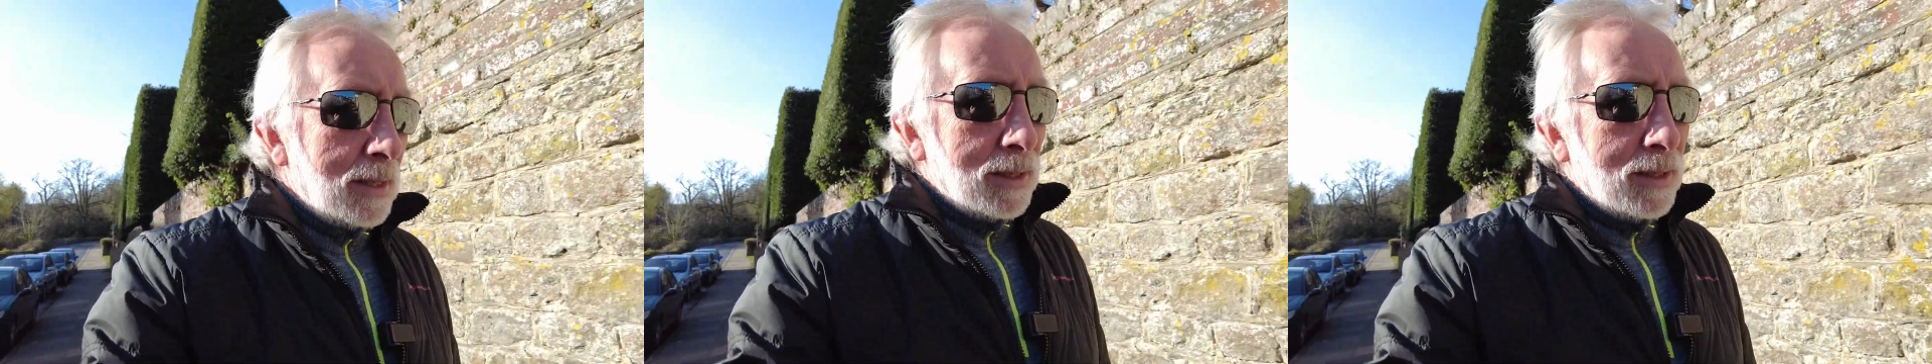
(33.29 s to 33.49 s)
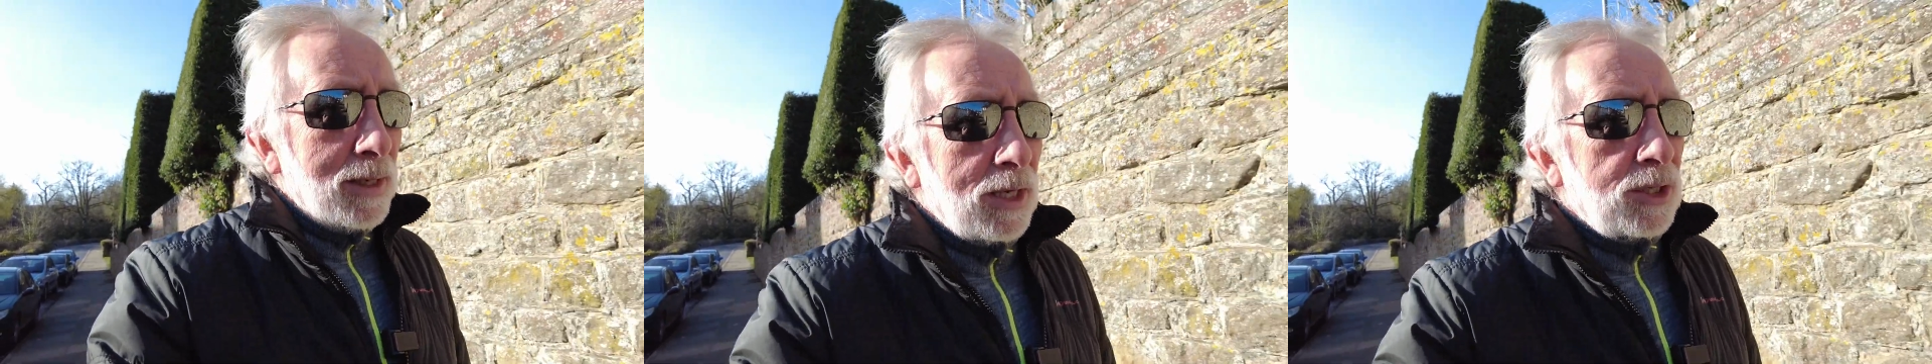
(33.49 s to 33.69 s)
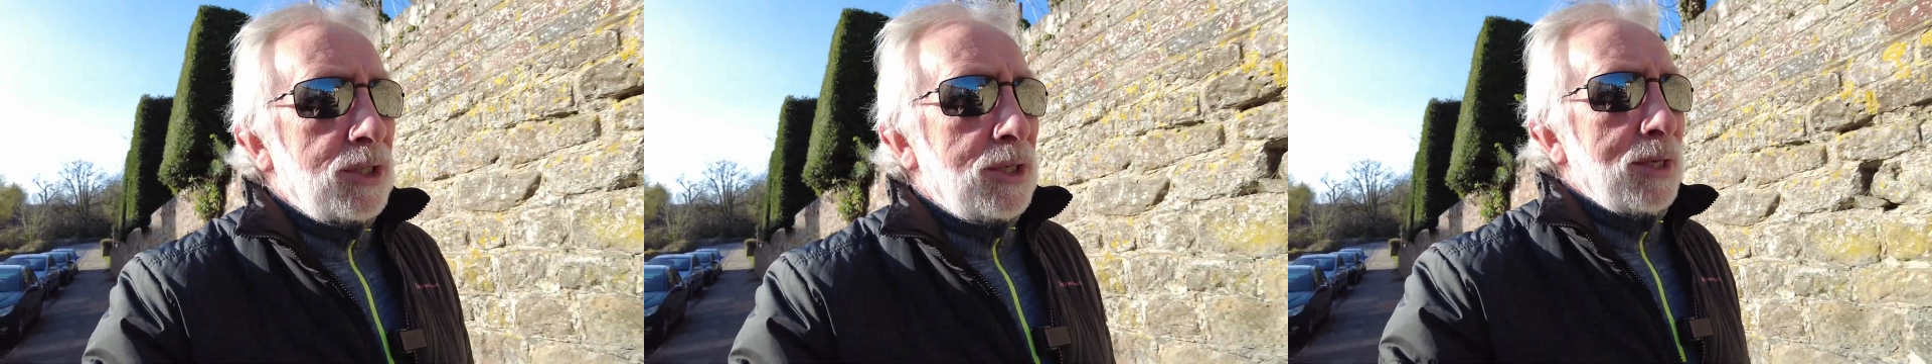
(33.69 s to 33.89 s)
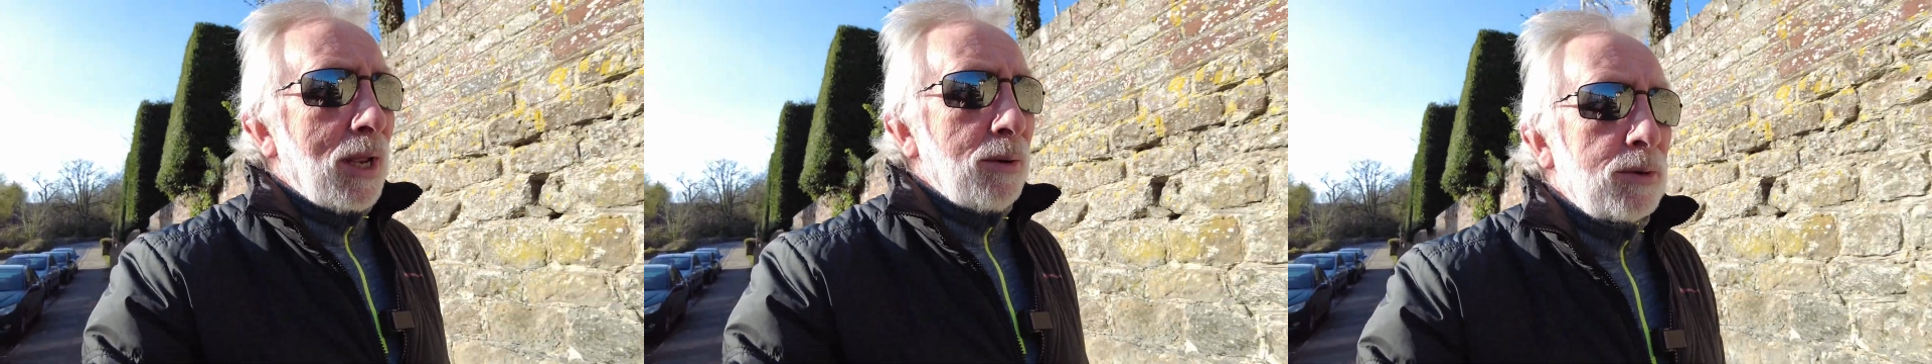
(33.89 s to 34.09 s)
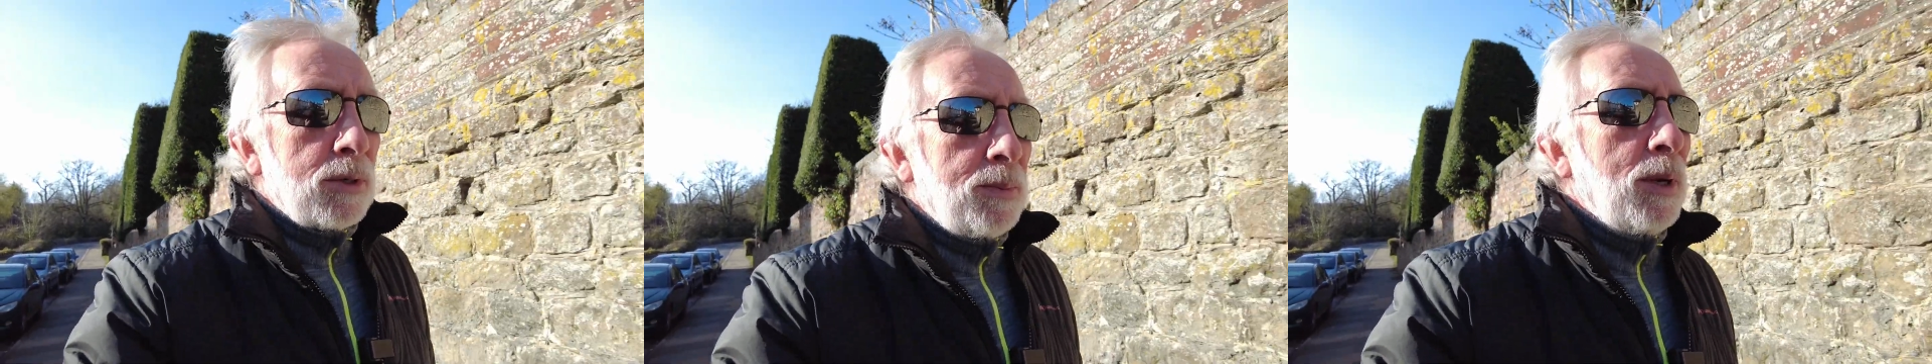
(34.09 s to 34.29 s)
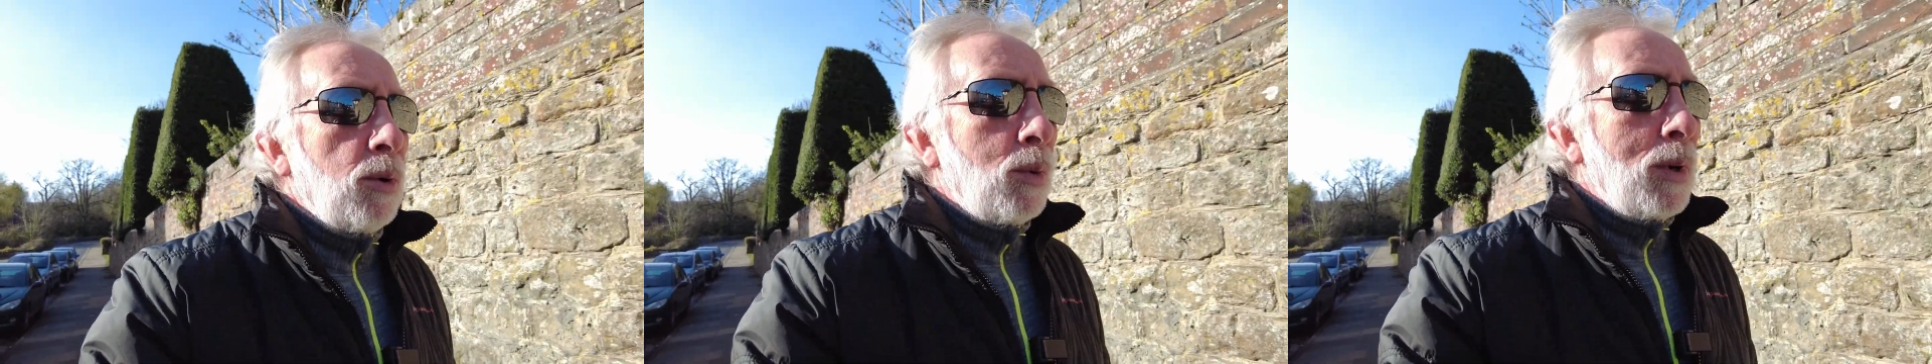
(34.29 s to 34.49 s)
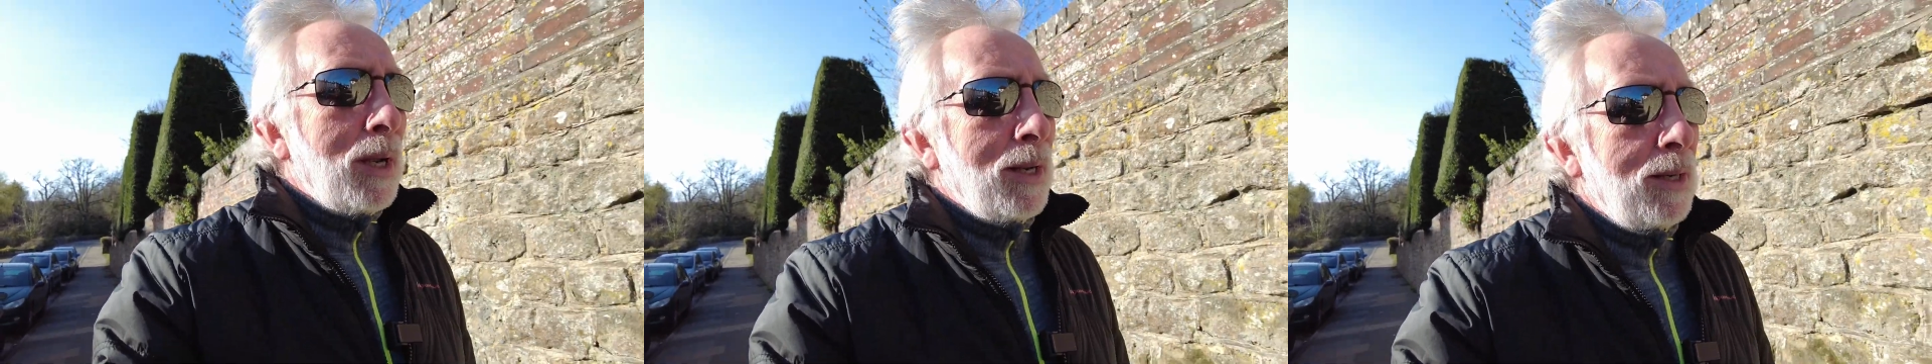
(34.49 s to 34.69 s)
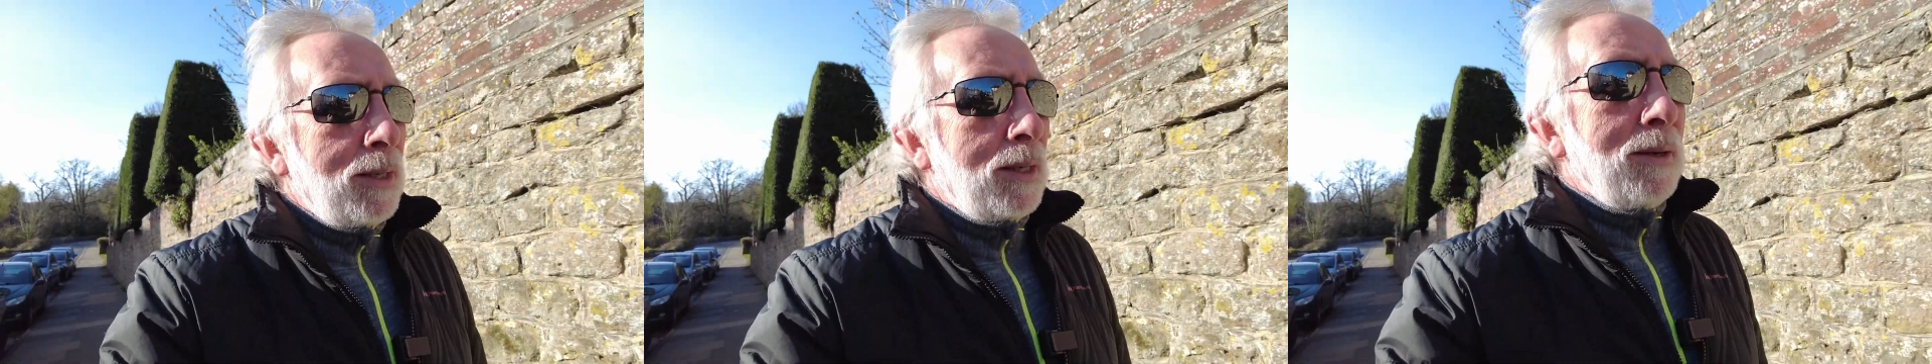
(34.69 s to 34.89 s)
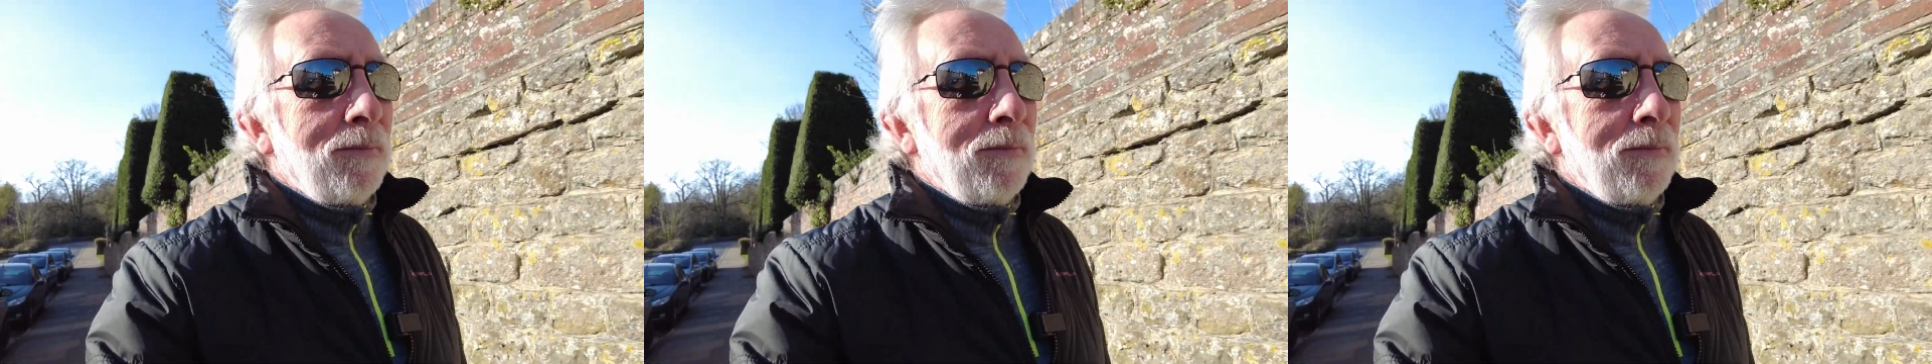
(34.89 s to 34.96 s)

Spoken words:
Yesterday was a bit weird.